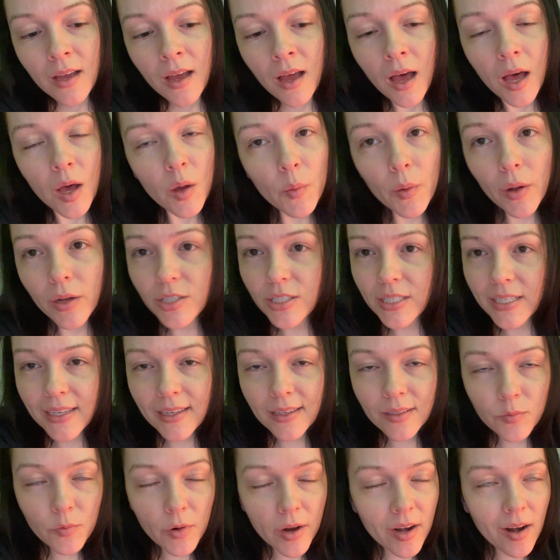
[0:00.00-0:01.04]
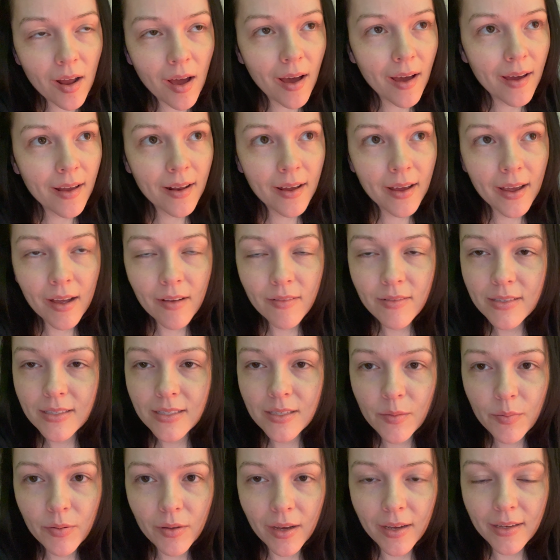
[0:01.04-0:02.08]
I'll watch it. Why not? I have
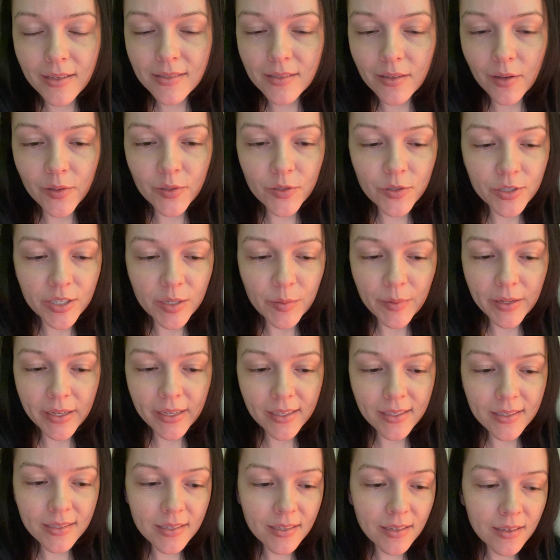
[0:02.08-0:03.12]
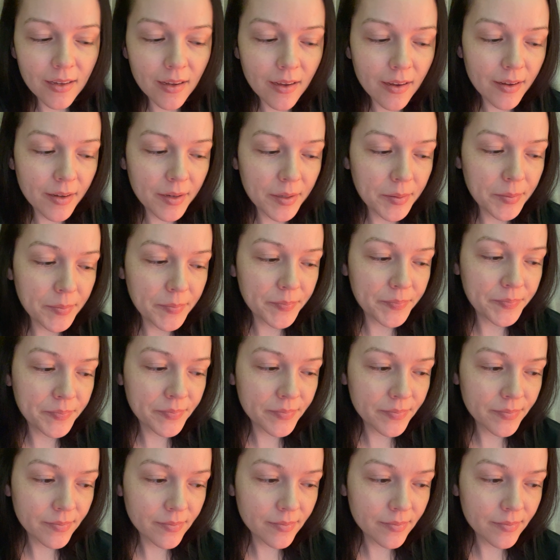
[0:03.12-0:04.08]
Disney Plus. I'll stream it. Um,